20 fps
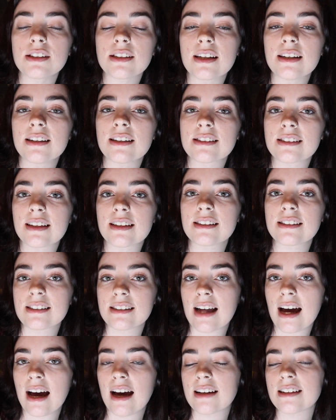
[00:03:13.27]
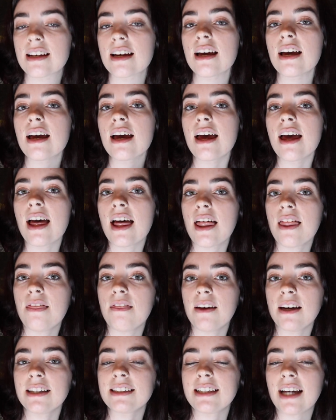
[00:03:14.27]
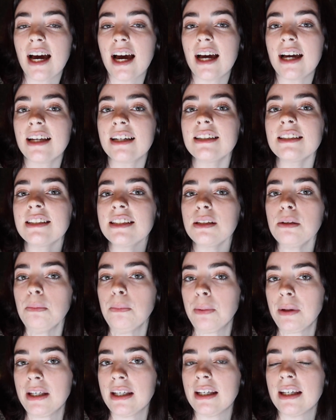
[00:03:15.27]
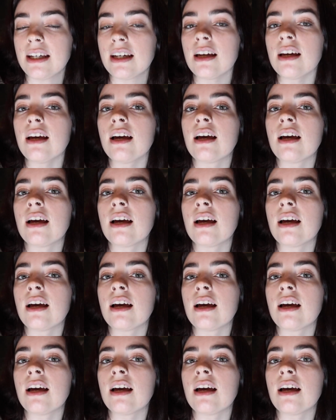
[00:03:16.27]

in the sense that they tend to be